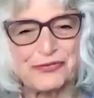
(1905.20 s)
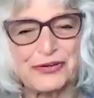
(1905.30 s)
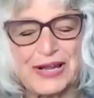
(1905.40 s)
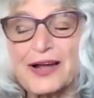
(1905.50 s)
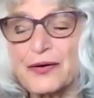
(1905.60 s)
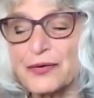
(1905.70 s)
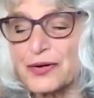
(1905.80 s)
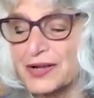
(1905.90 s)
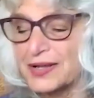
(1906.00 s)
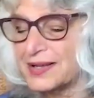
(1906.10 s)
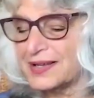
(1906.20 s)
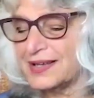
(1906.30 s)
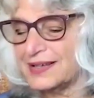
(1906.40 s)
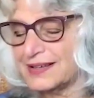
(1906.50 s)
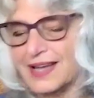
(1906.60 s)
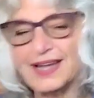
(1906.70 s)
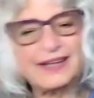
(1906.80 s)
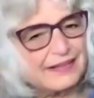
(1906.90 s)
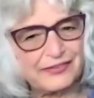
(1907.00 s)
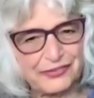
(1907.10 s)
for now, in
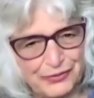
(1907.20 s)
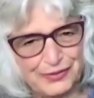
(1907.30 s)
kindness to